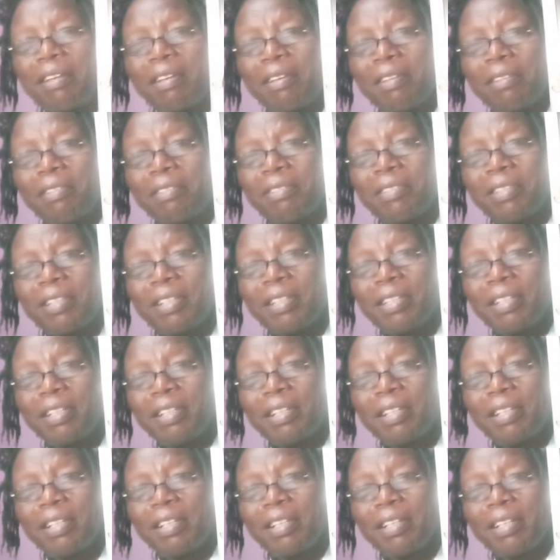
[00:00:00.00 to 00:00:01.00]
You see?
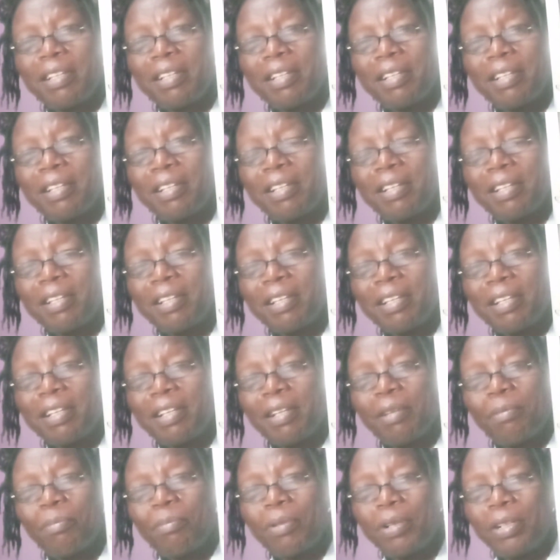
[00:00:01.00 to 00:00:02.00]

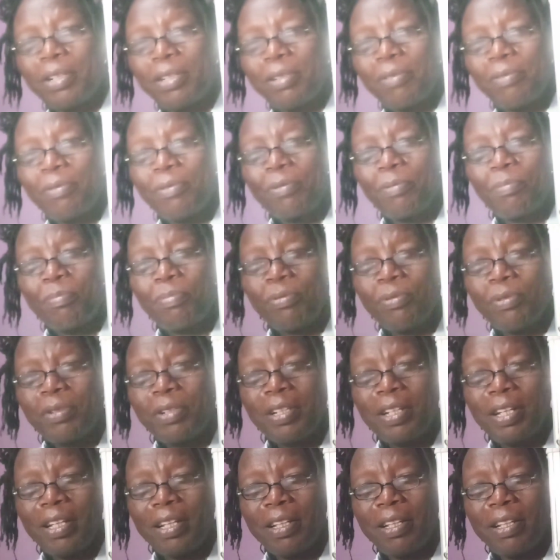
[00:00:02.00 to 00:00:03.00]
But if you put
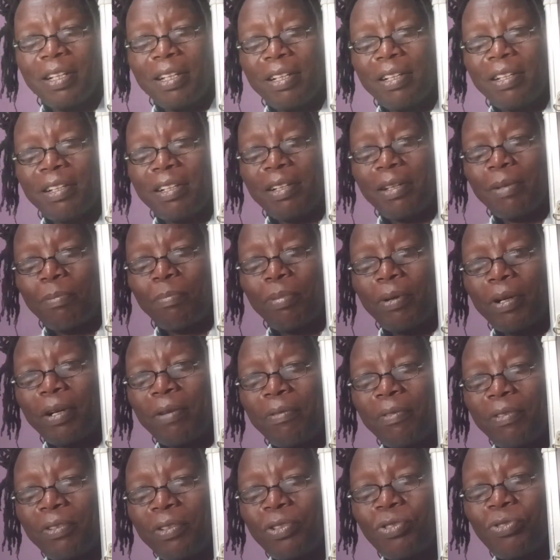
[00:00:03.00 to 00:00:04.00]
a
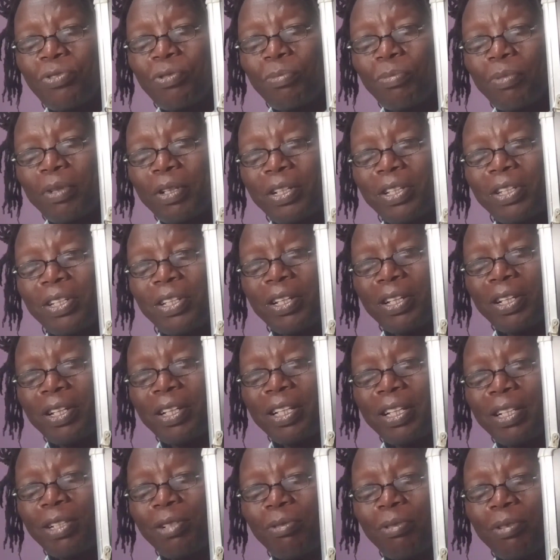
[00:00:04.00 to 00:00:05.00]
powerful instrument here,
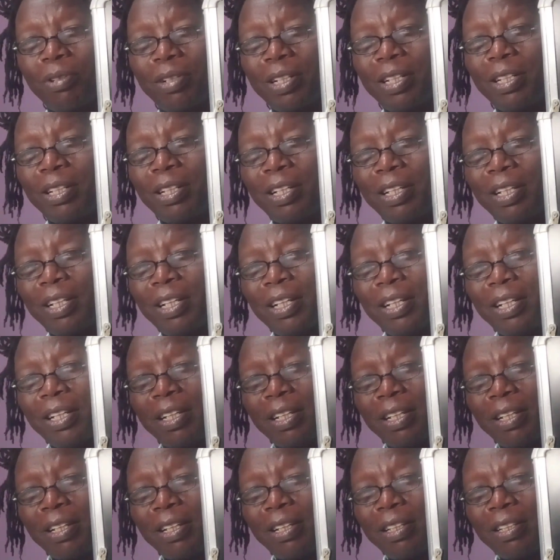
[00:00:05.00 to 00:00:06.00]
it will be
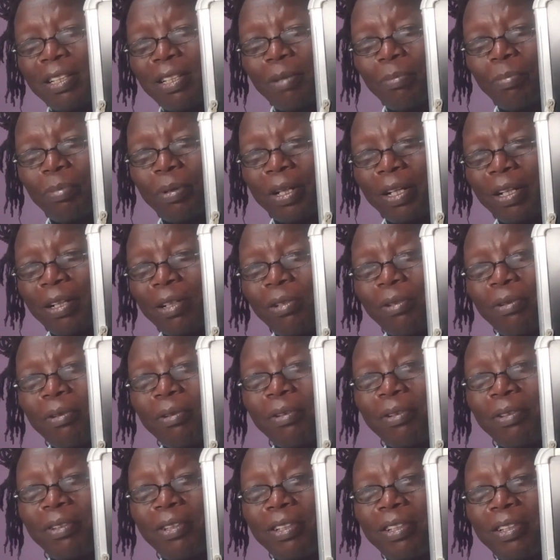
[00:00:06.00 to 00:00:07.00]
separate
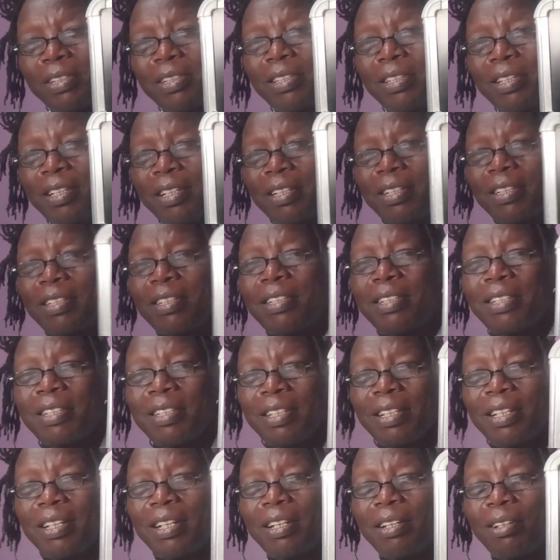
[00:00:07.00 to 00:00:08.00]
all these things,
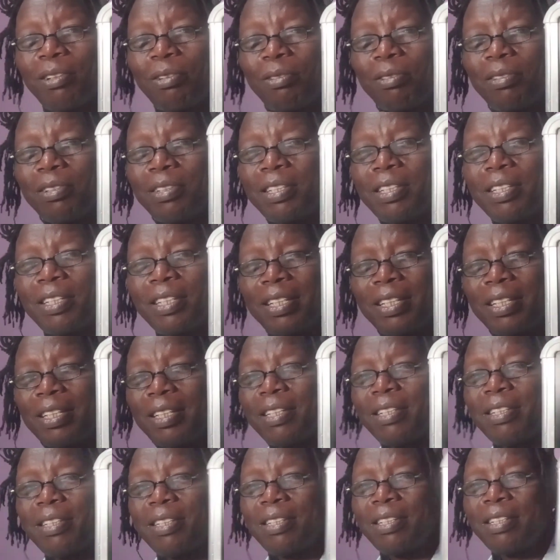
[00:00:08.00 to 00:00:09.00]
and you will see
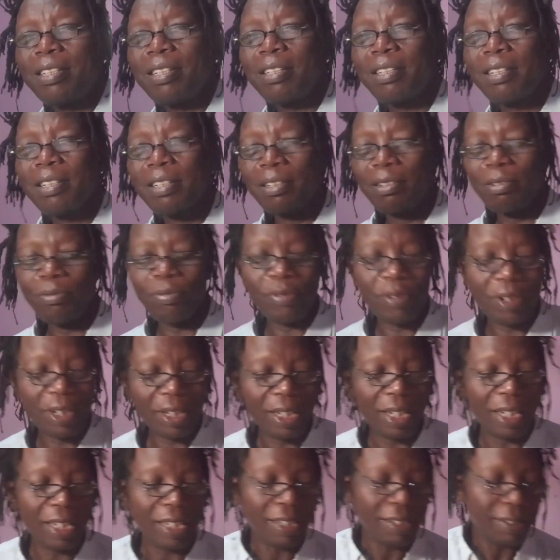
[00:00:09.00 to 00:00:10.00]
each
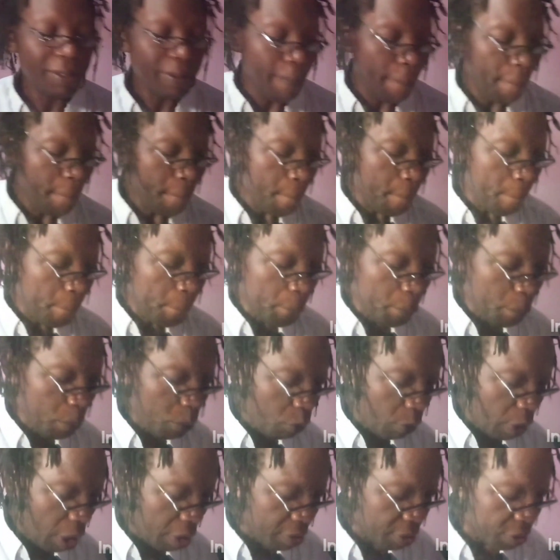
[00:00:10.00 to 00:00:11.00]
differently.
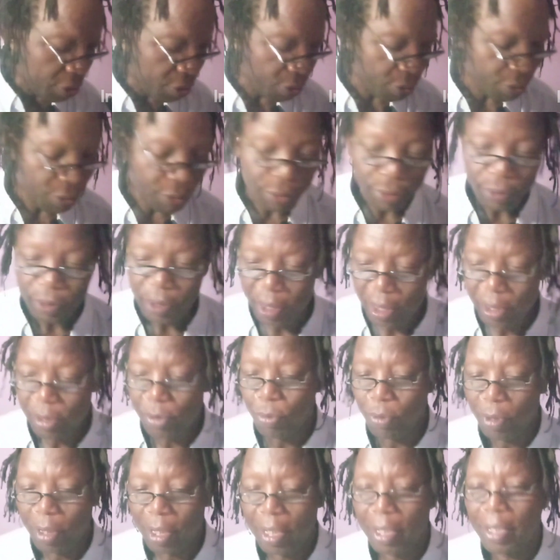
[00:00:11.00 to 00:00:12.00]
So this is
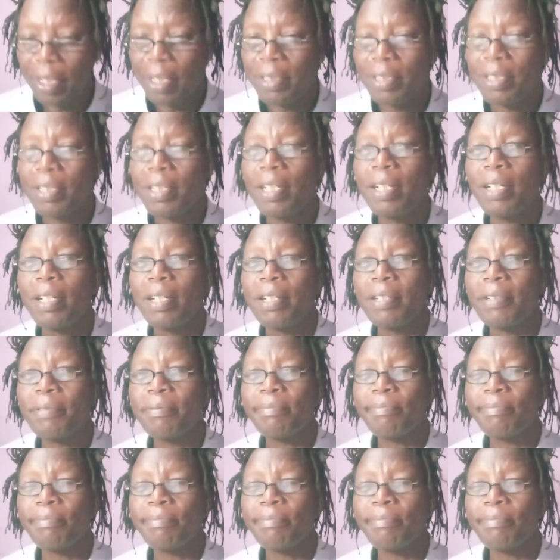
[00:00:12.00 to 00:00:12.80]
what I understand.